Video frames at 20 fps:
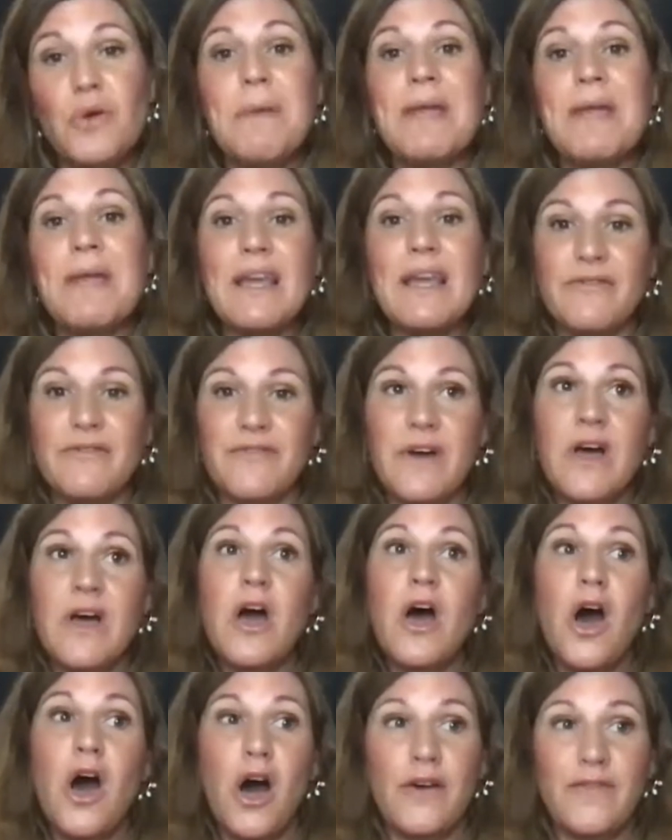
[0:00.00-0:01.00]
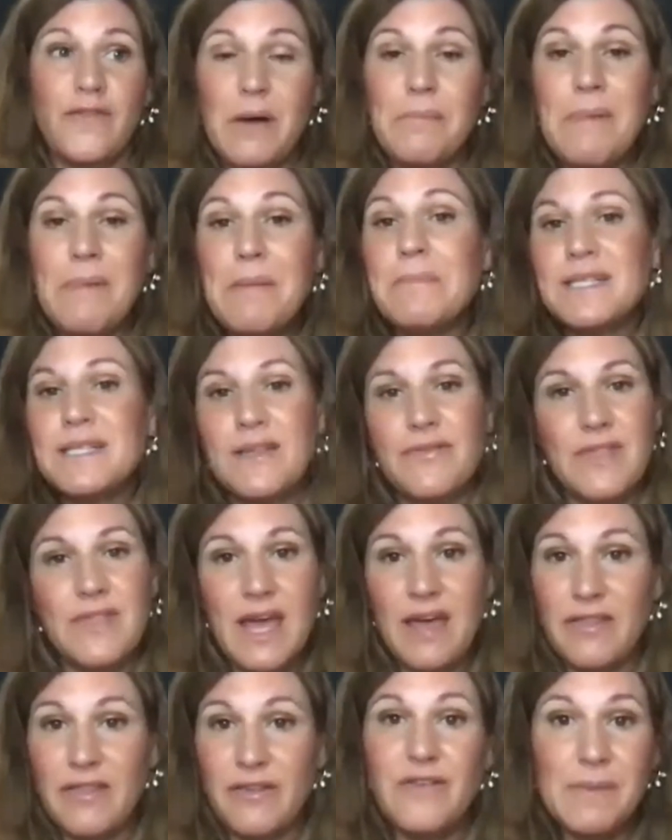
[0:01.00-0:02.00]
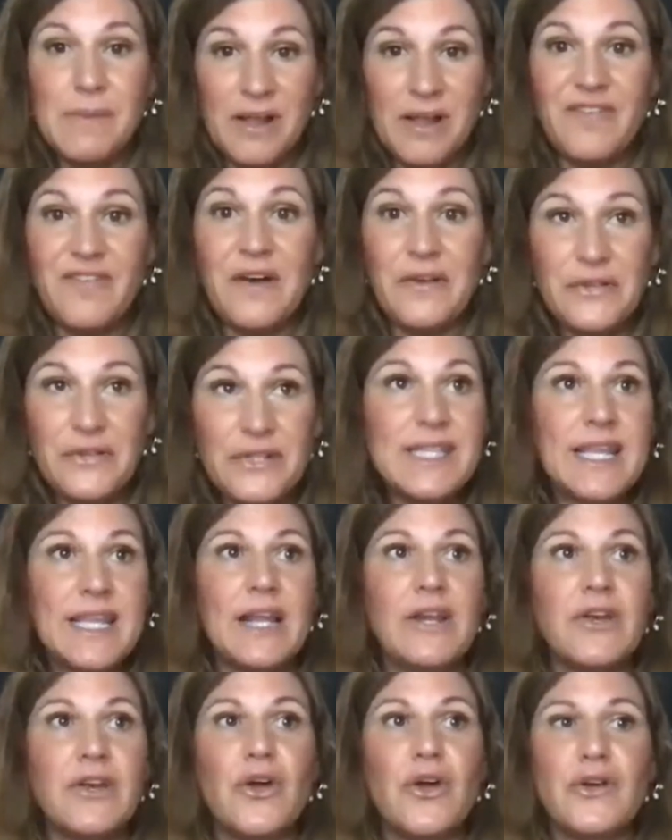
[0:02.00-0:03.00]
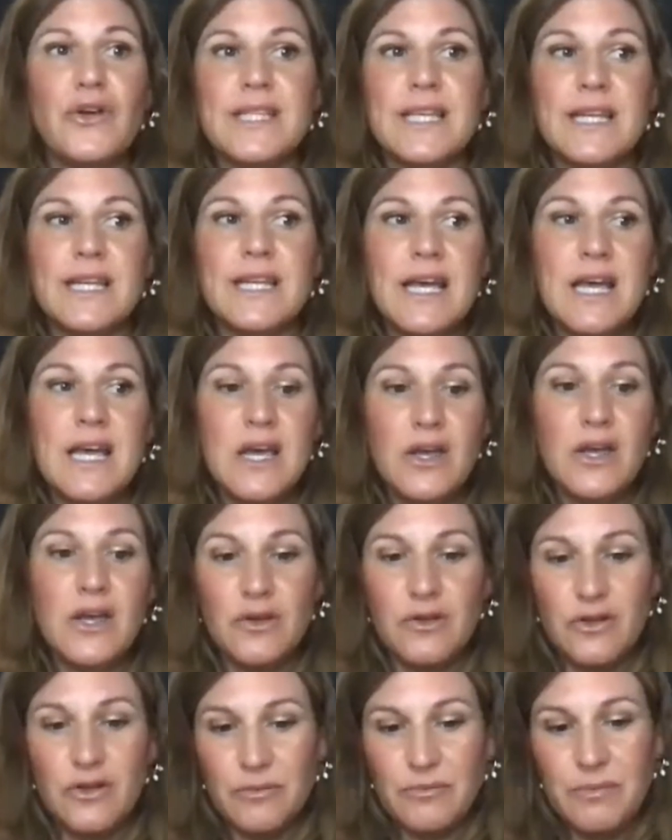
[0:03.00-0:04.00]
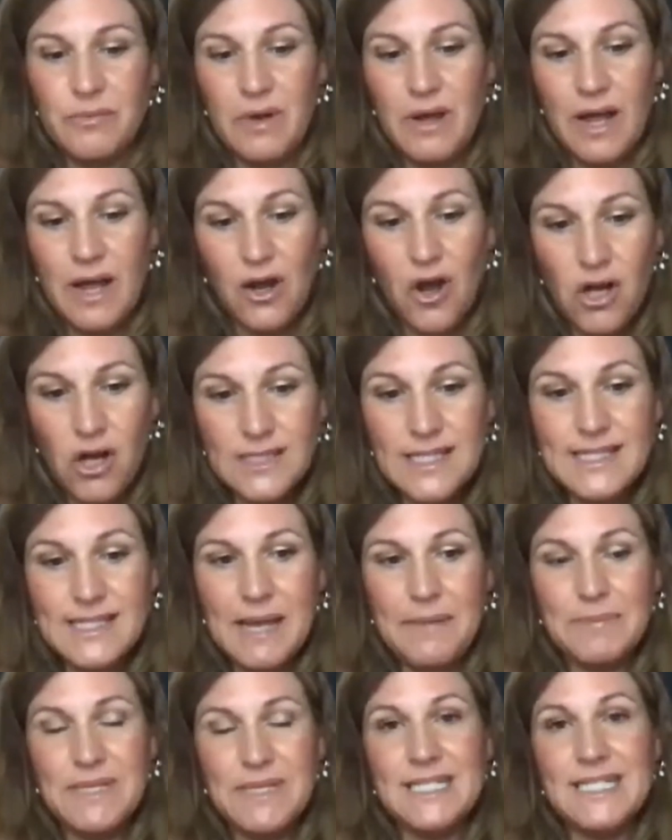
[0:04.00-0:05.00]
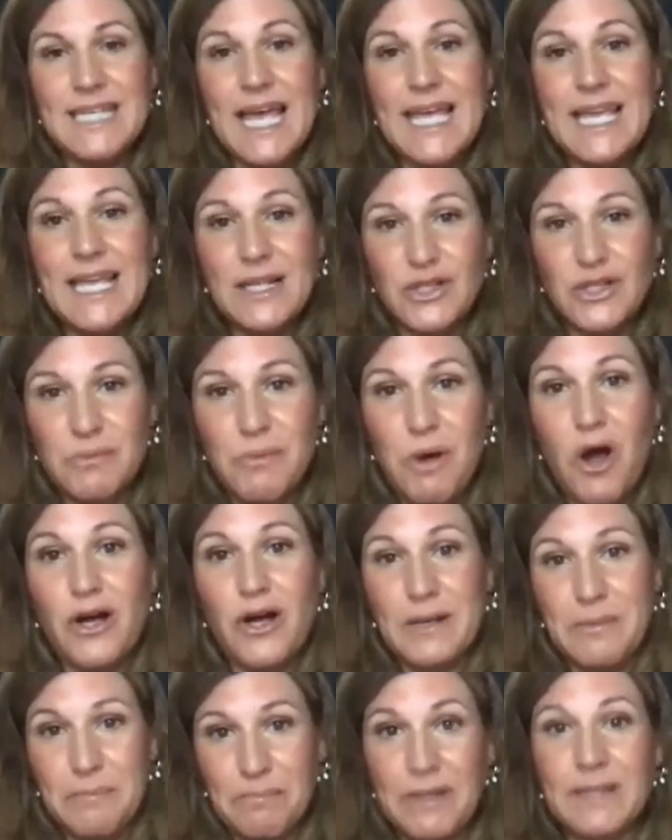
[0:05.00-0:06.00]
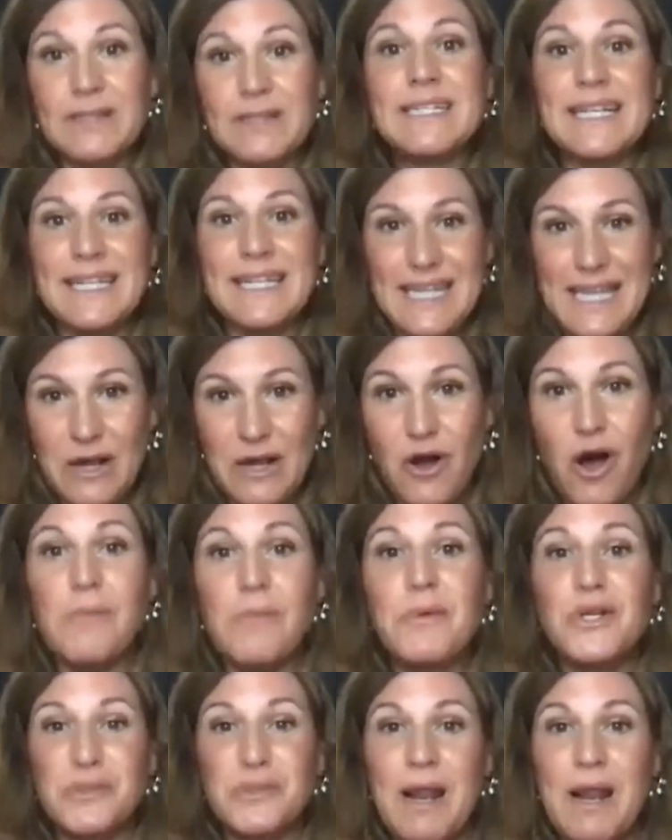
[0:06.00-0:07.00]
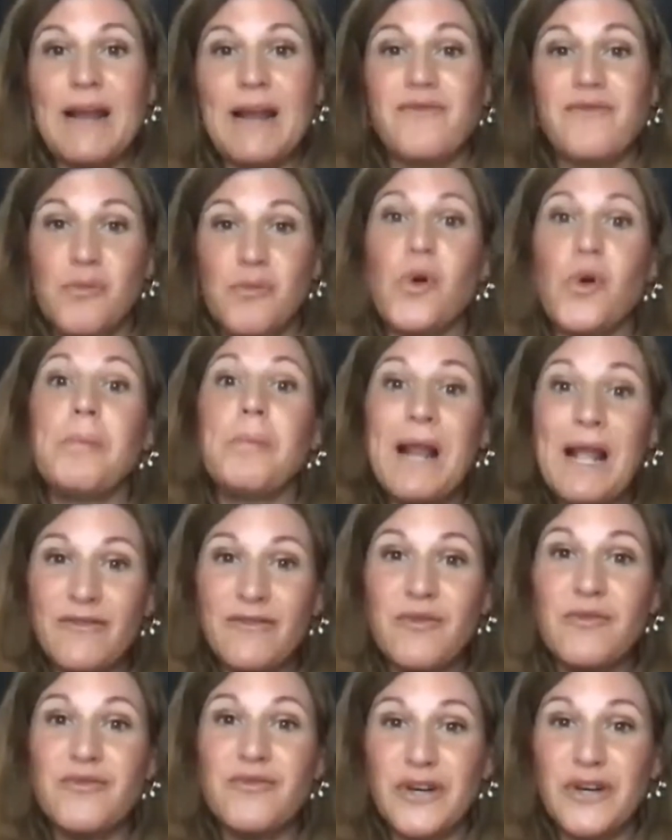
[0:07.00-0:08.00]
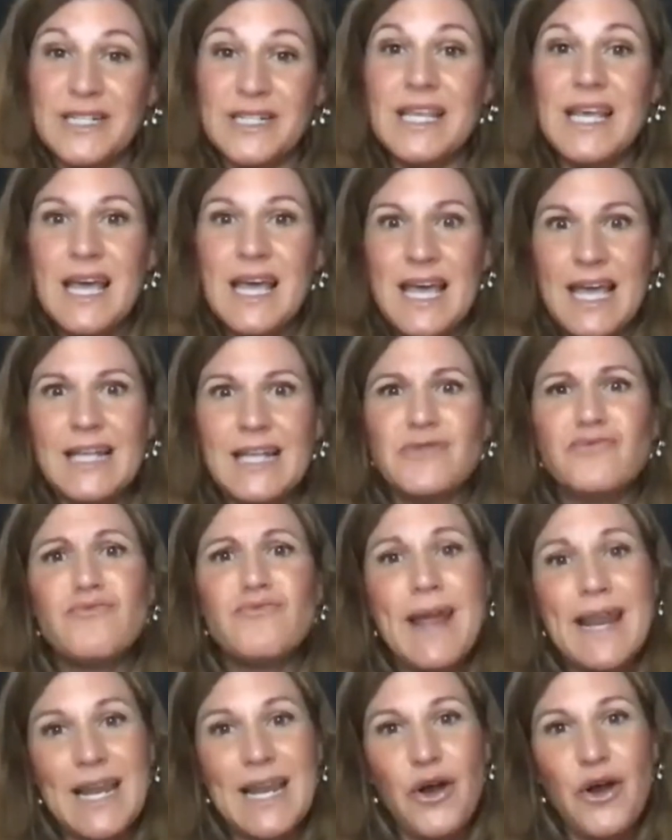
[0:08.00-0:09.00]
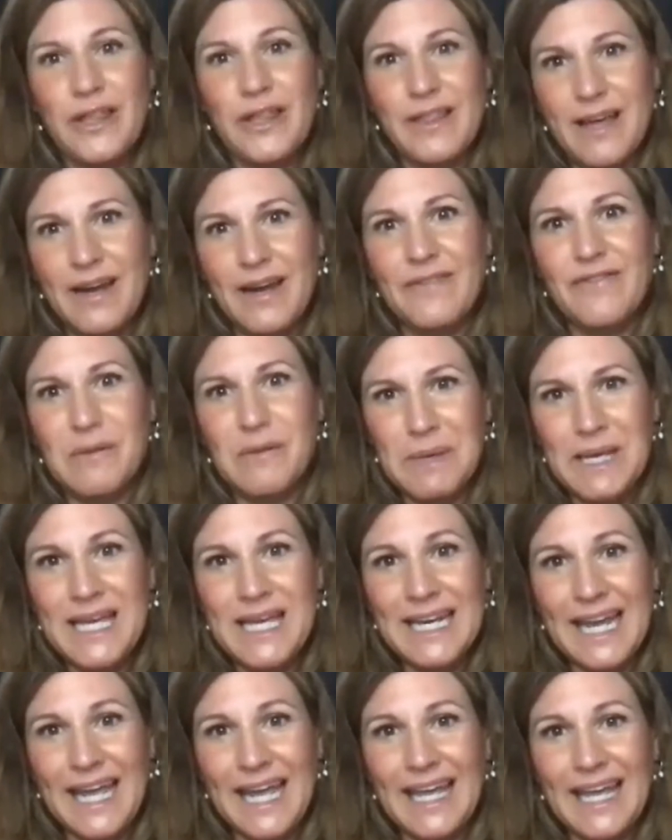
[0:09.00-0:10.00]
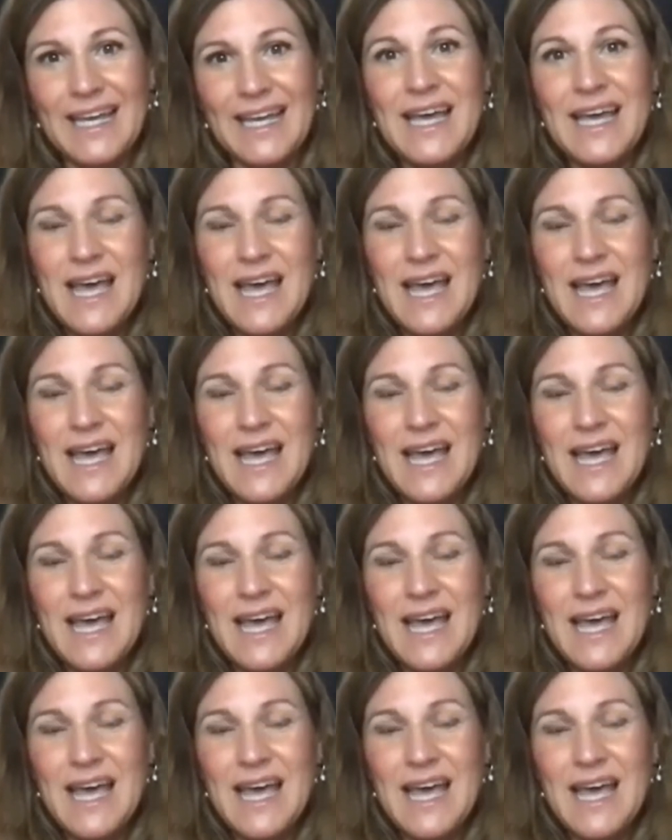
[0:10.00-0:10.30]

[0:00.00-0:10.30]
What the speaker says: many of our members and the other female founders that I know, is that, you know, a concept and taking it to market and building an e-commerce platform or platform for it is really only kind of the beginning.